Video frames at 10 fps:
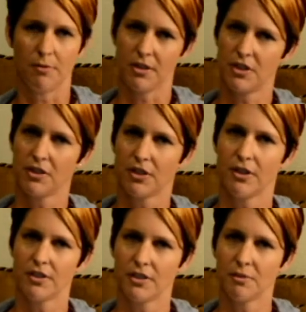went to
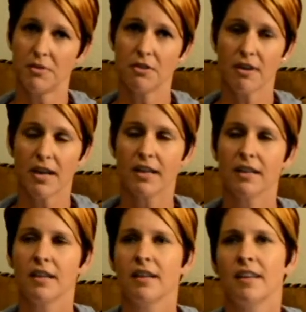church, this would be great.
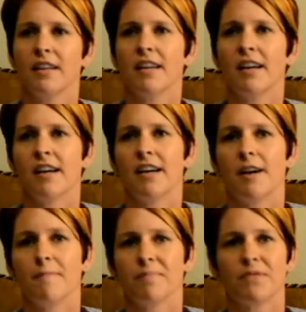
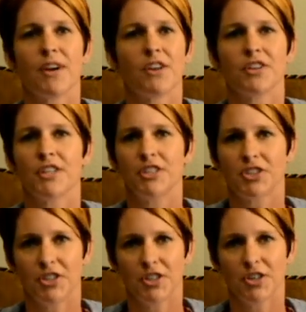Found a good
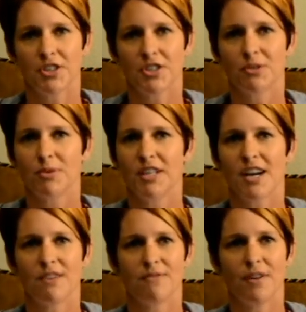church, we
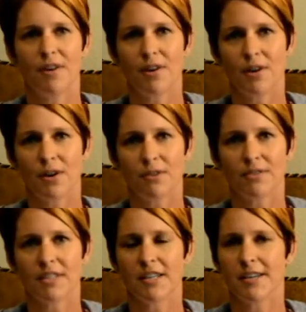got
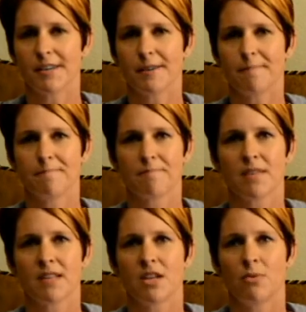involved.
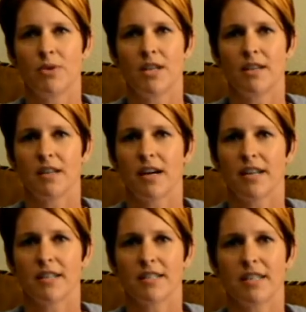We
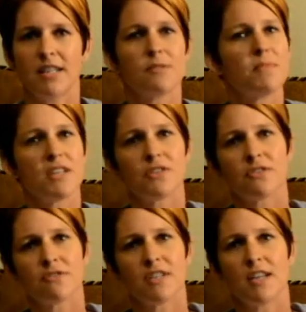got into kids
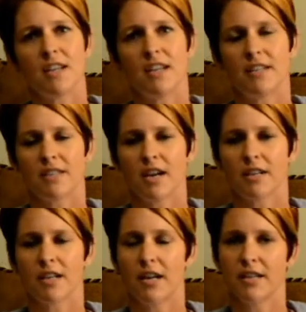ministry,
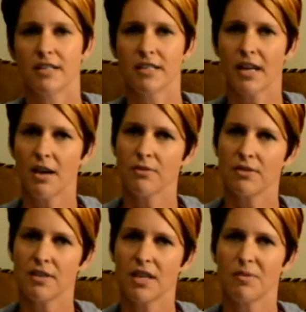Todd got into
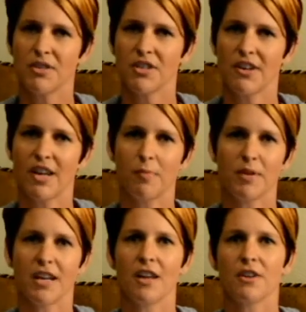counseling, we started
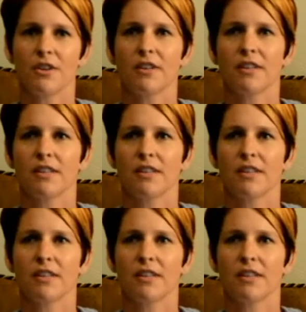helping other